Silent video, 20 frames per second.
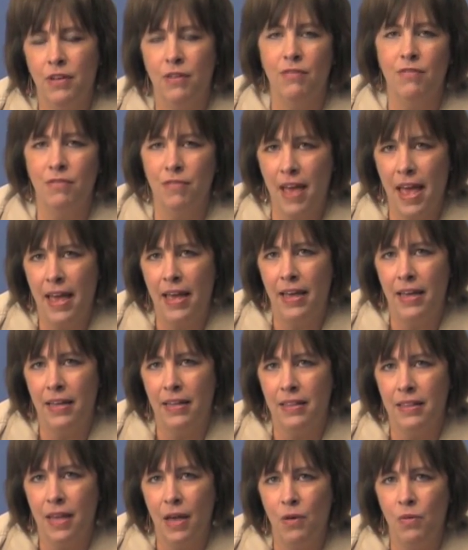
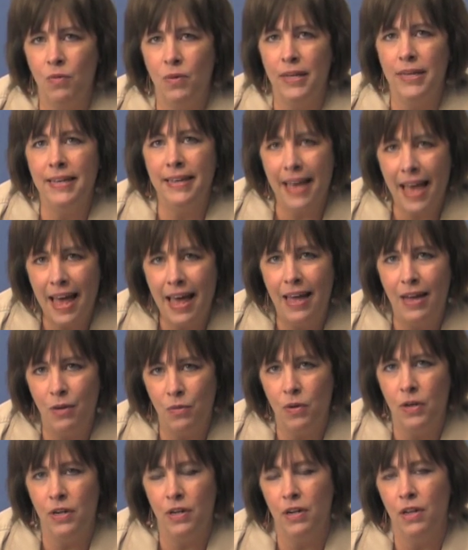conveying that we
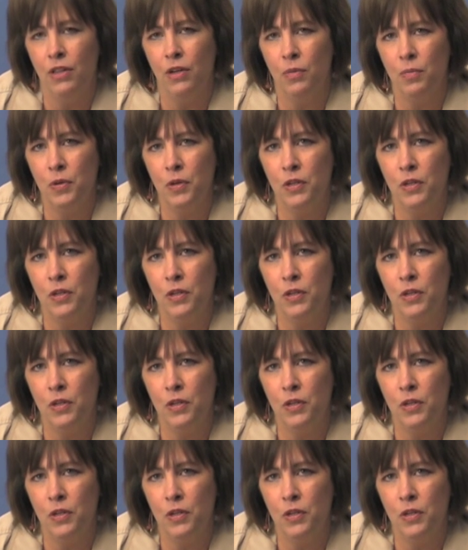get what another